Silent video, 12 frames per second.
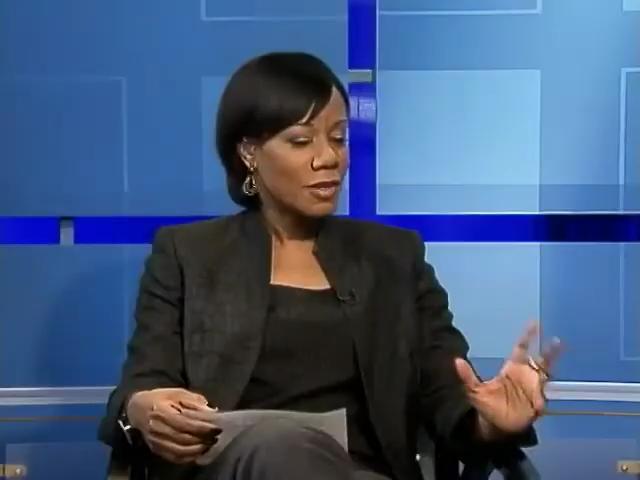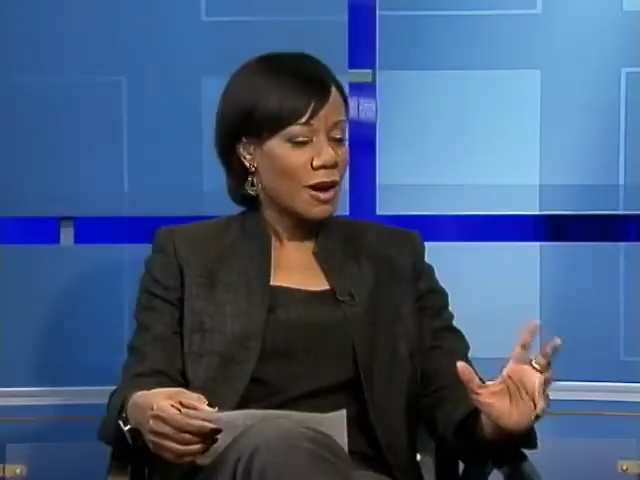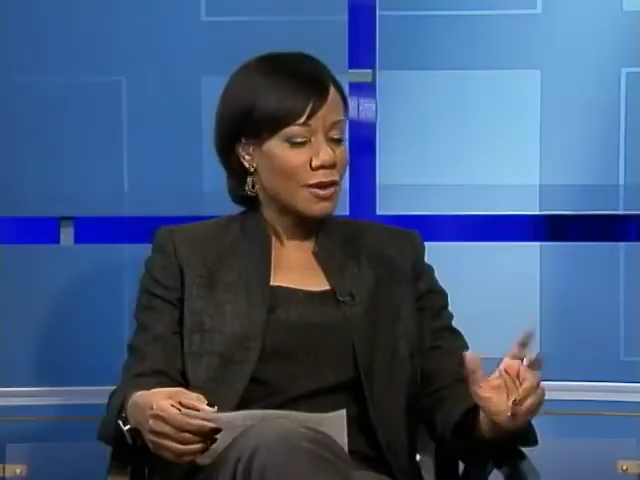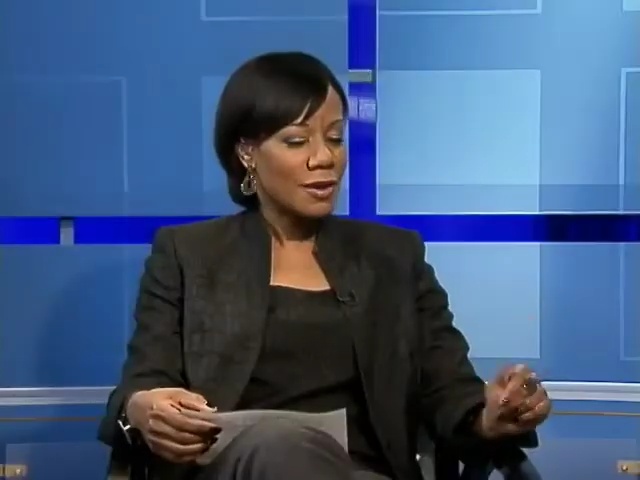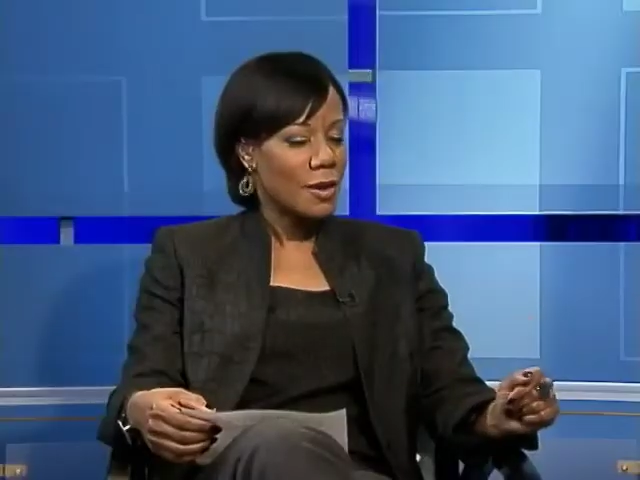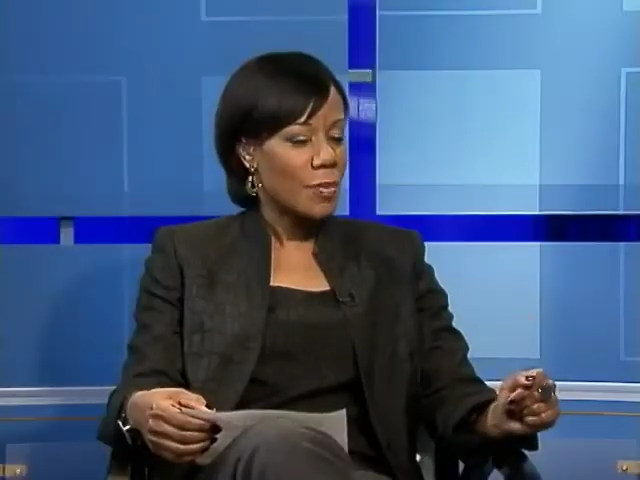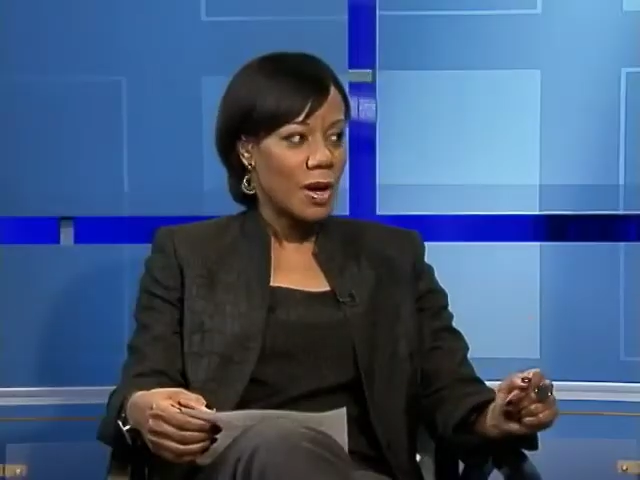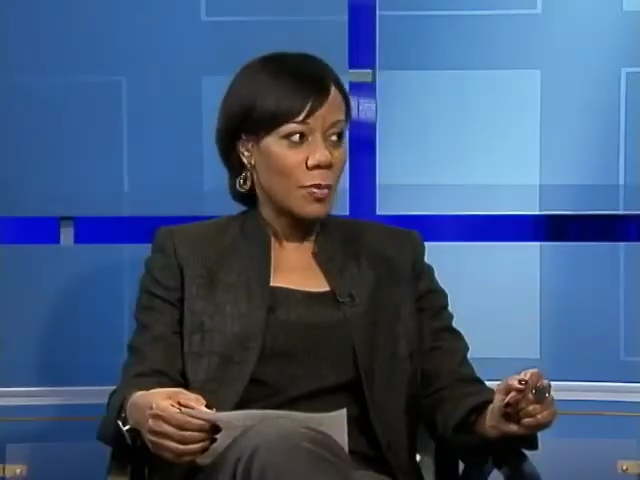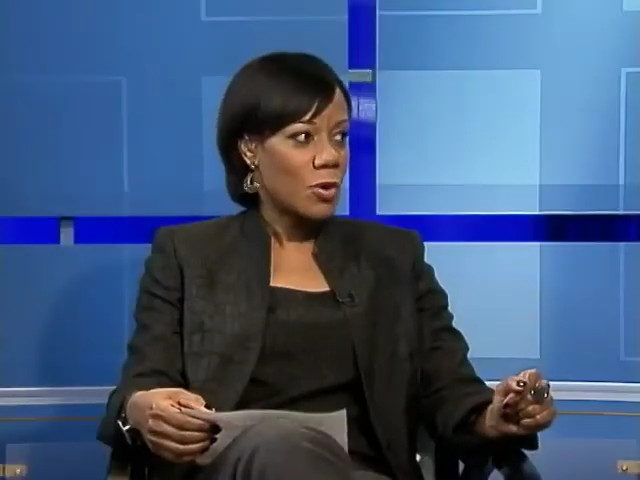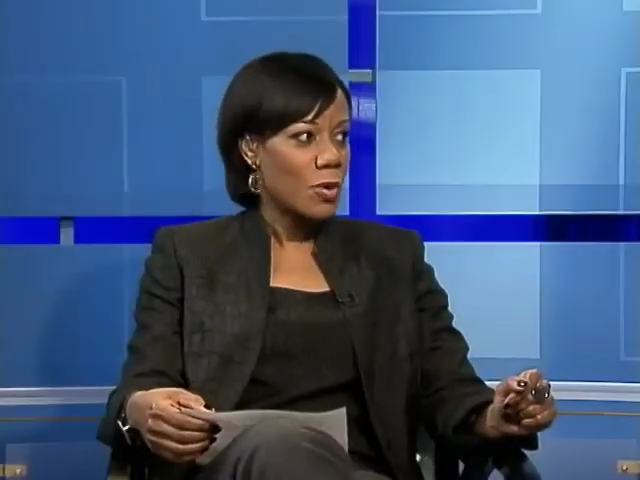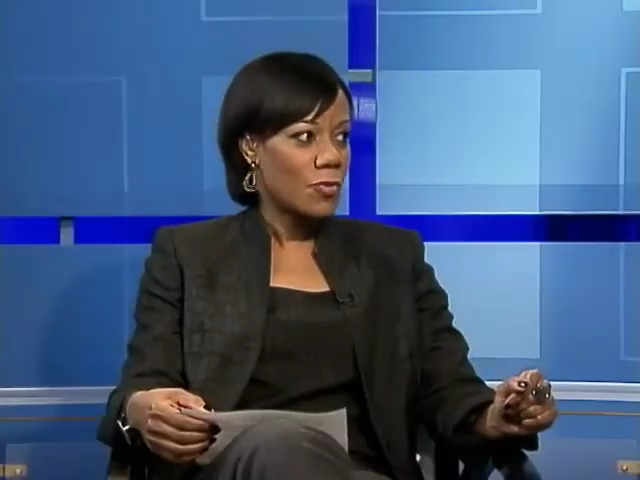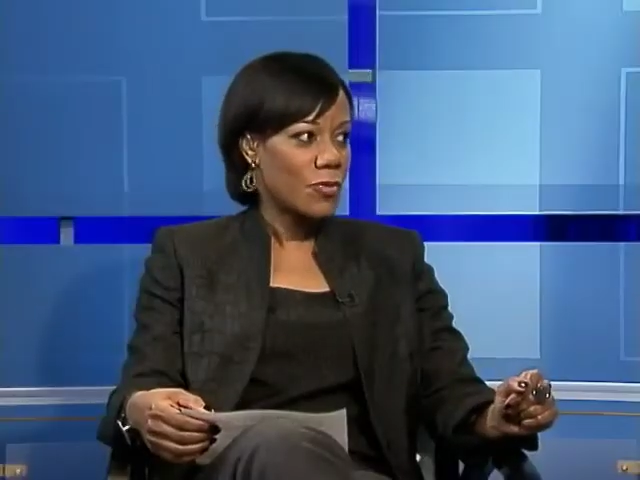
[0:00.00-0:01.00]
talking about
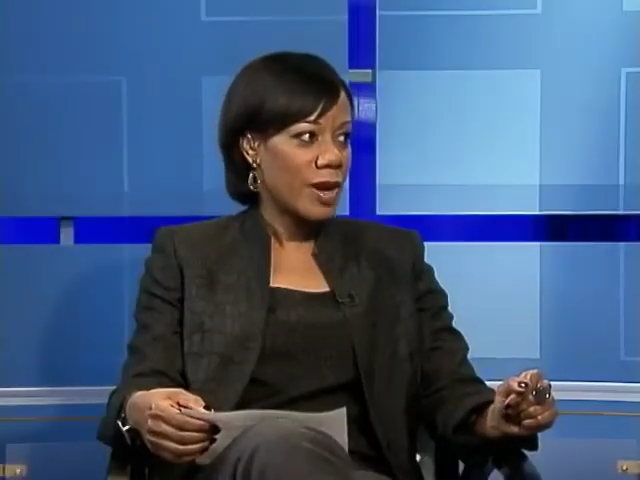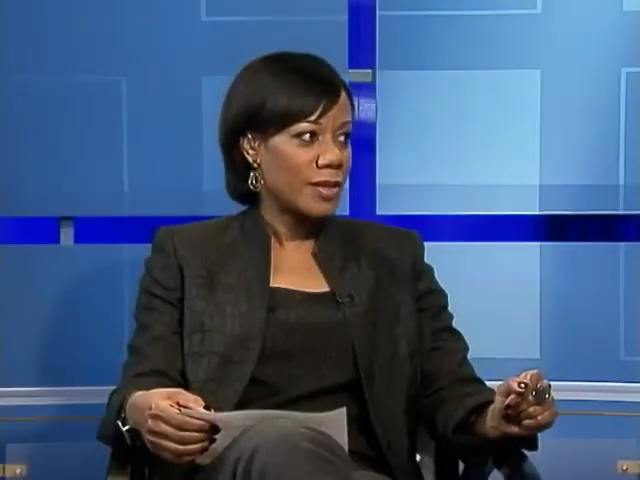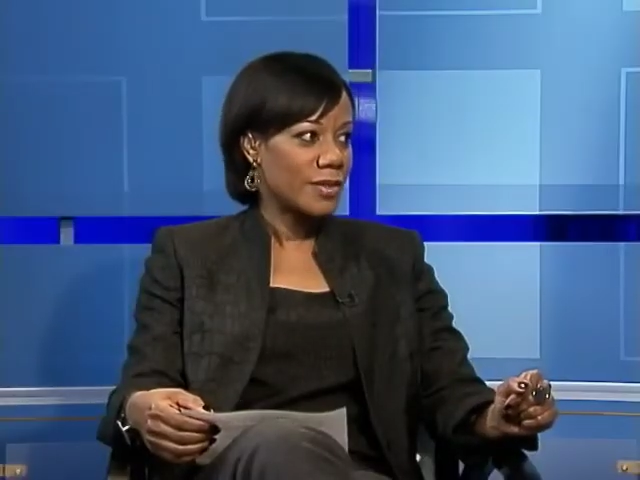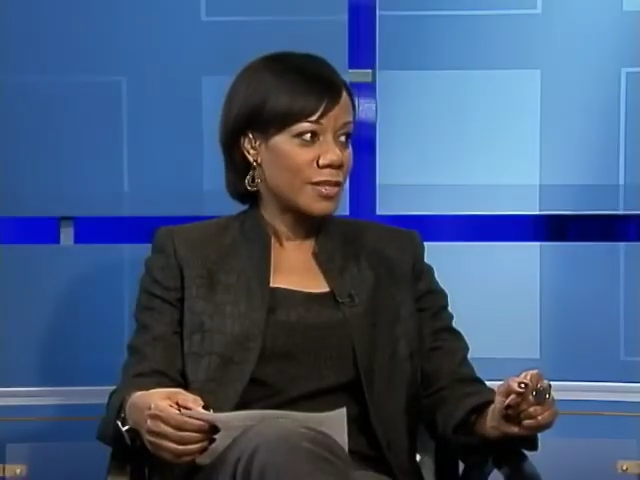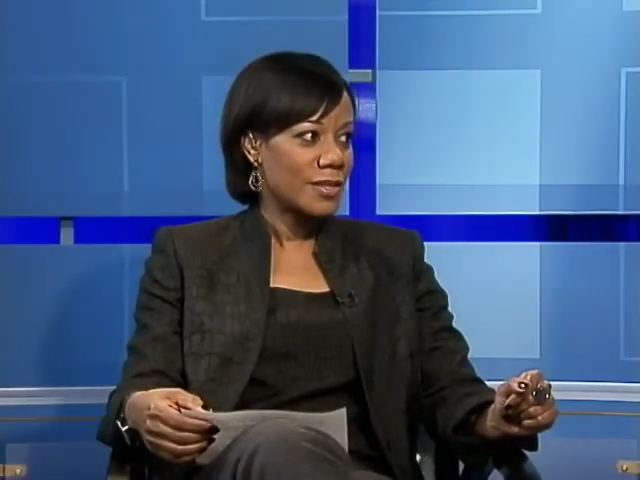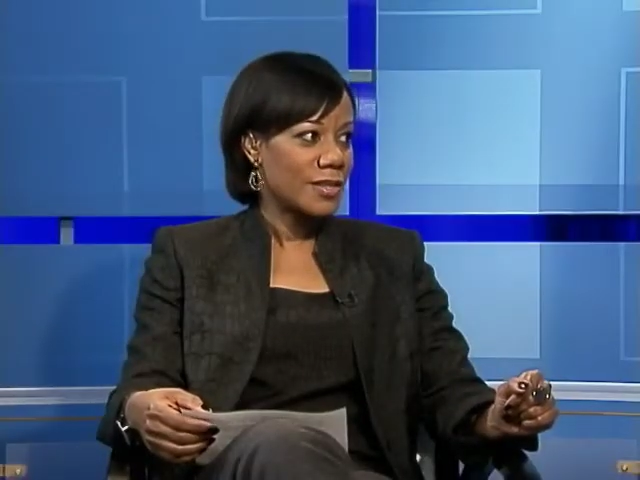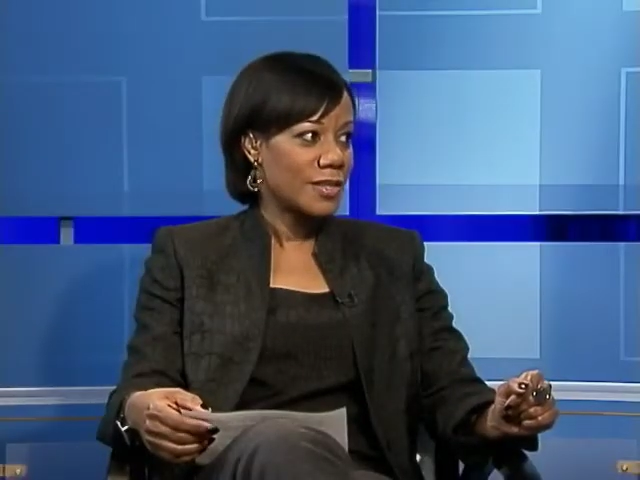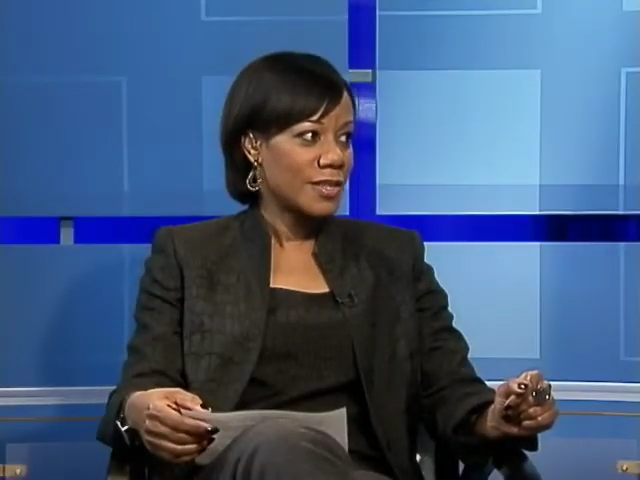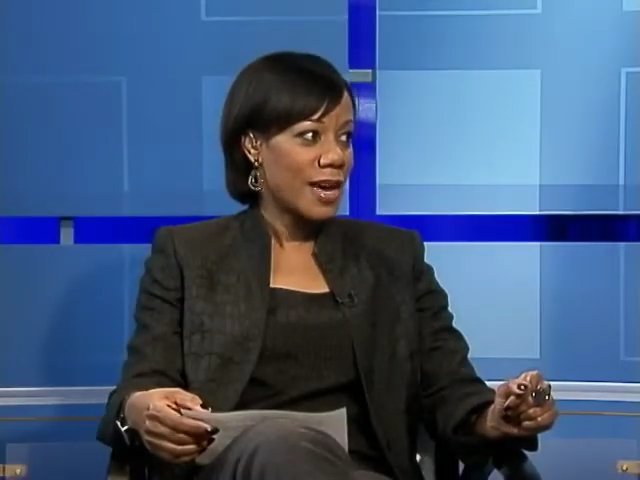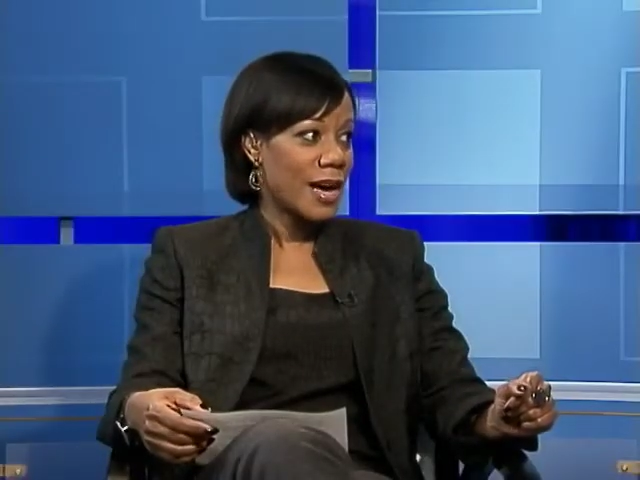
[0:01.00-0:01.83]
Pope Francis.